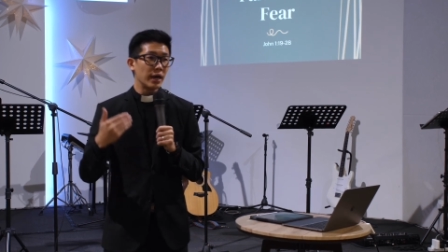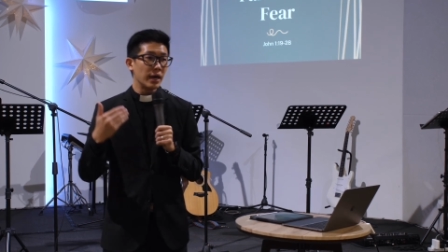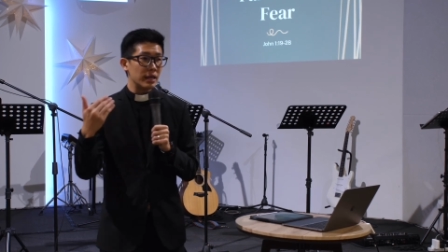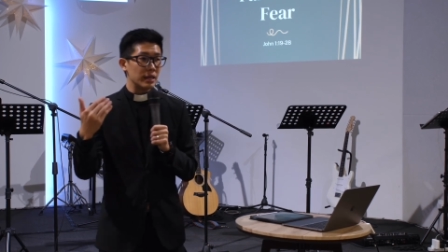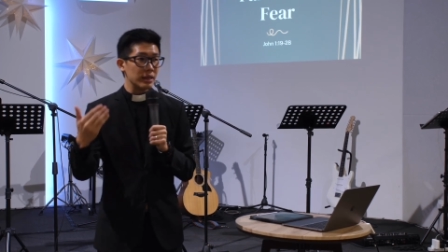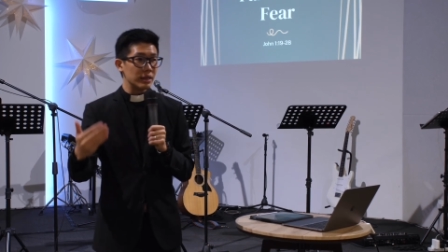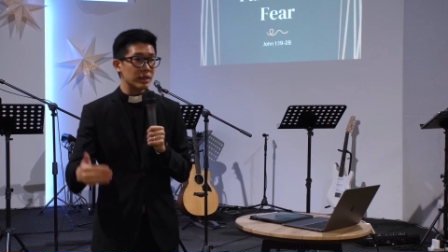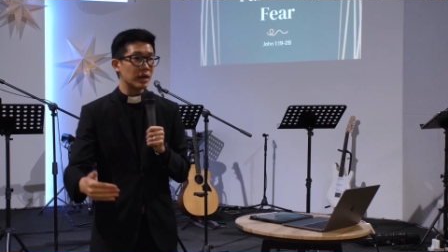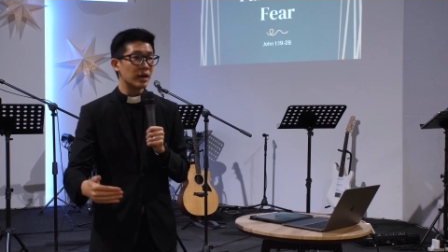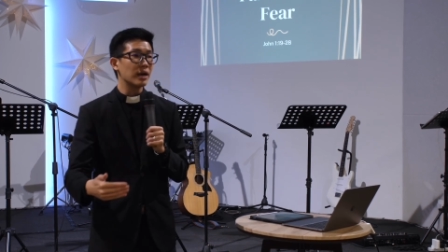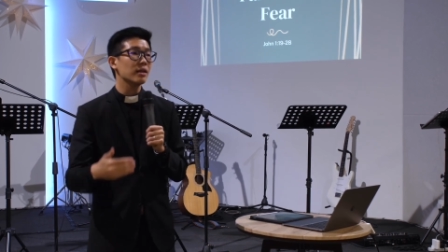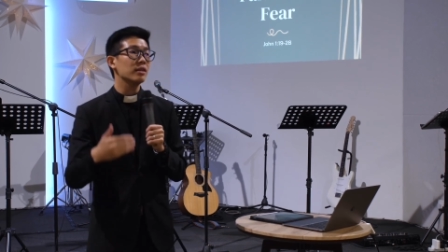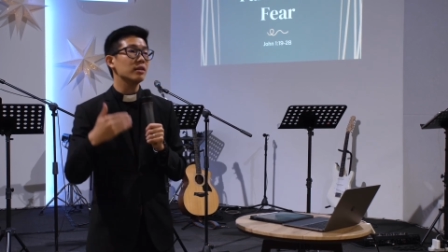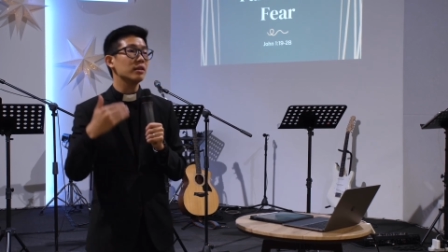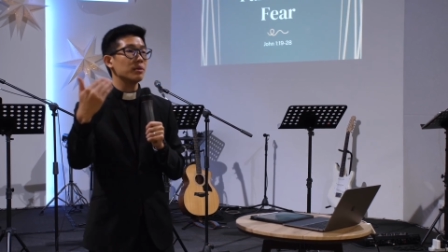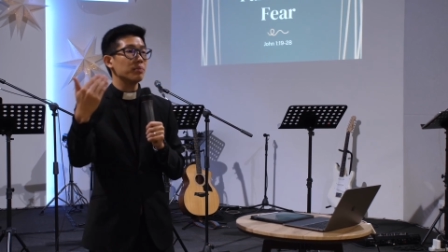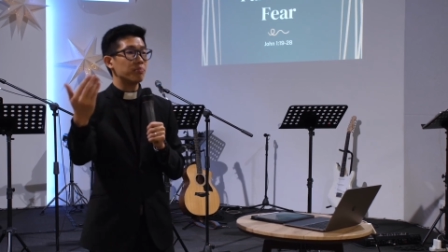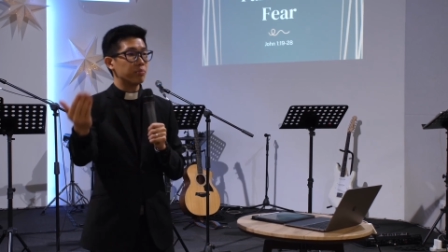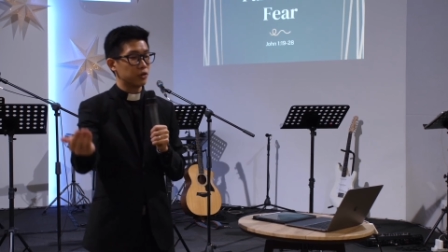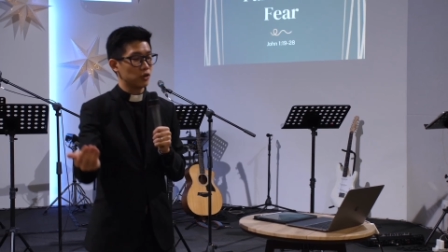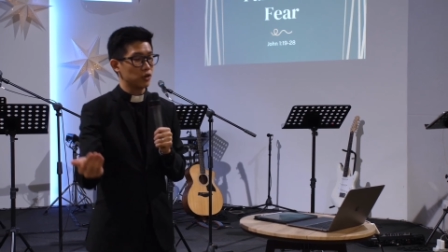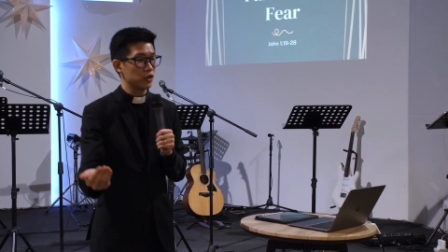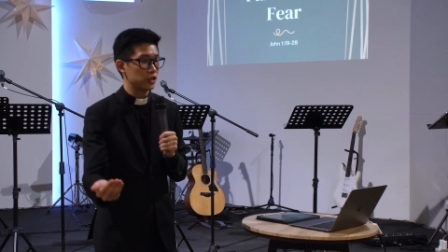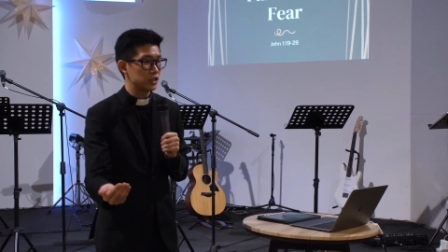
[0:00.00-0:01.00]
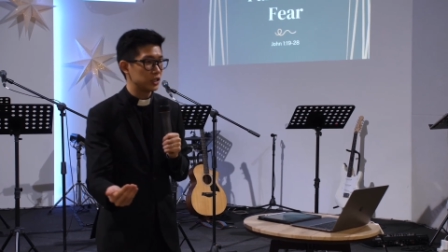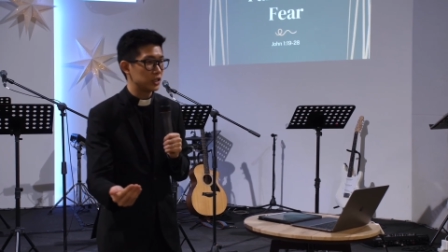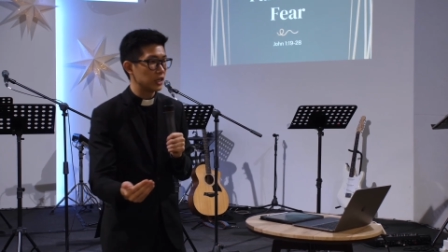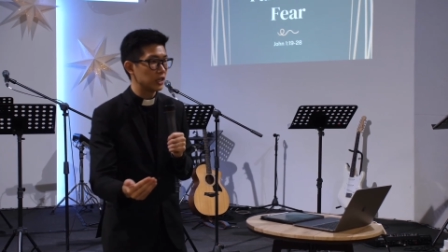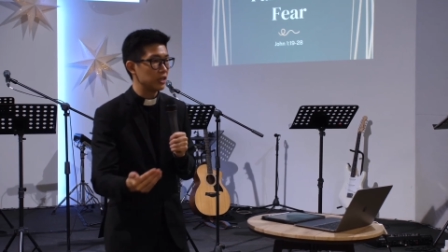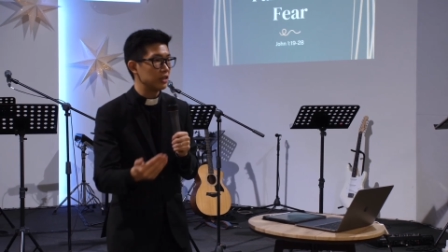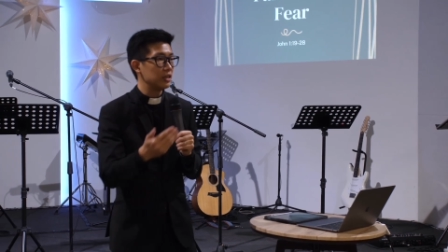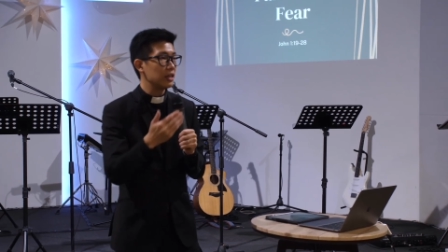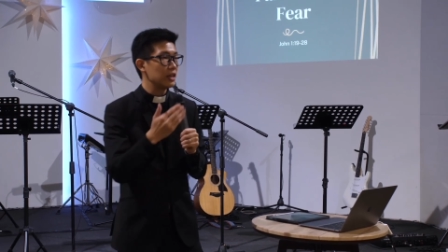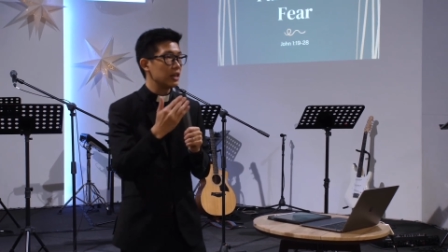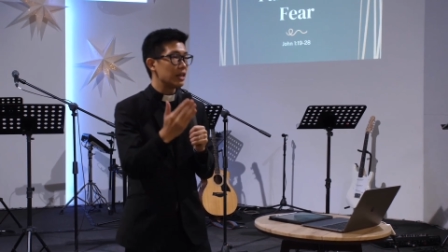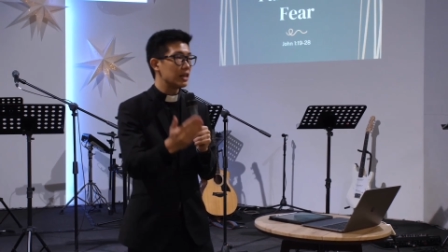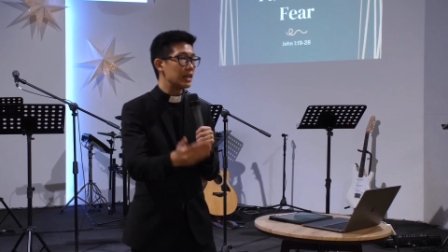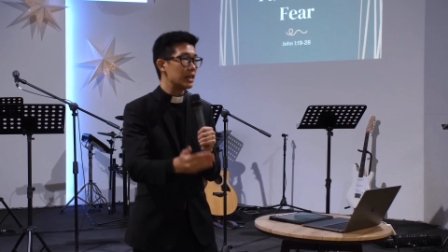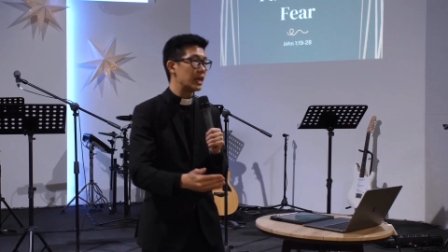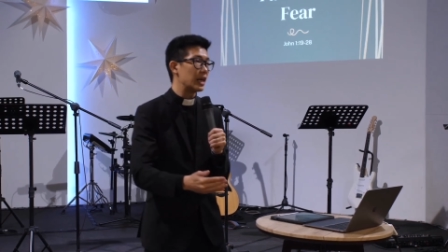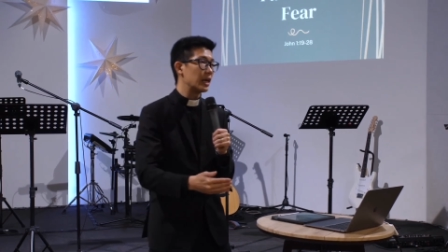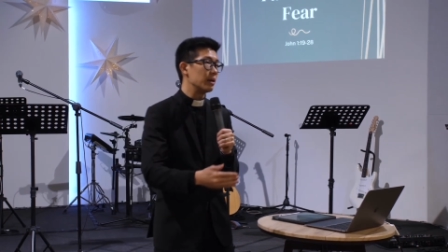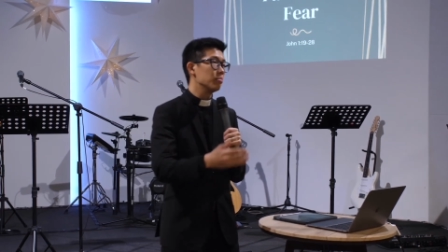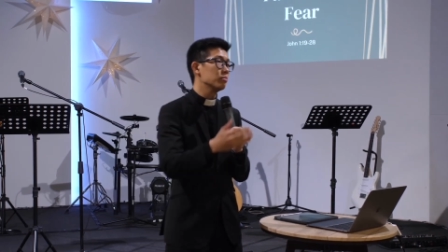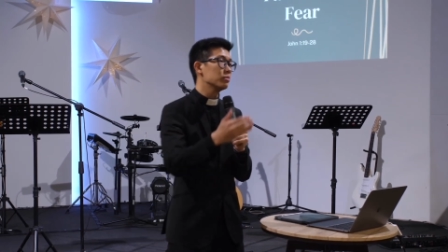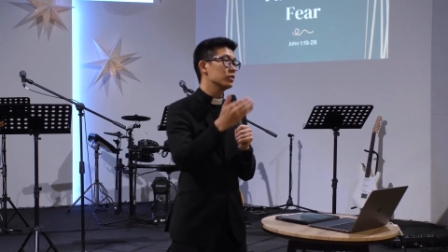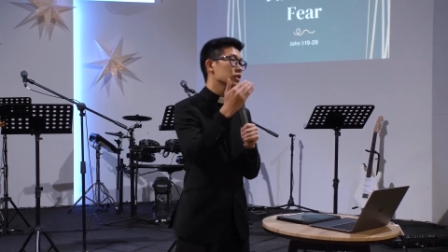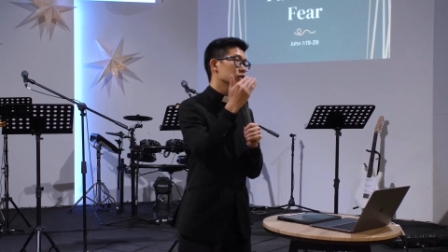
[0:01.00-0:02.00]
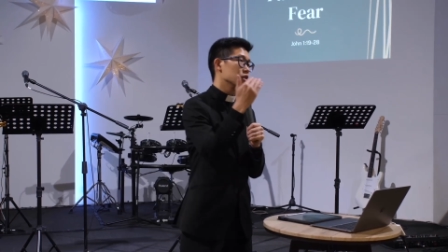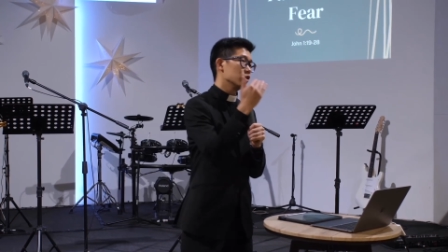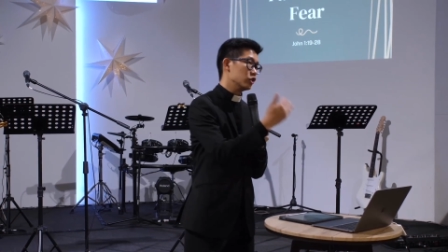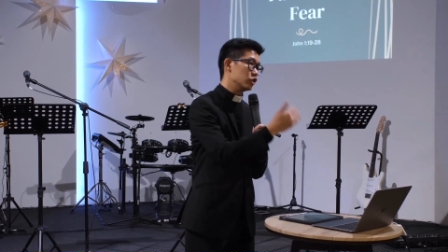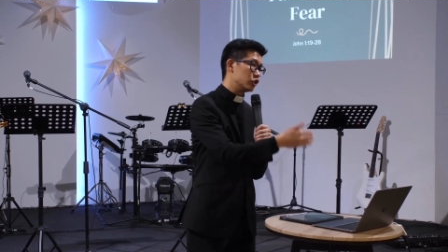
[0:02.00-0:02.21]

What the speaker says: another person named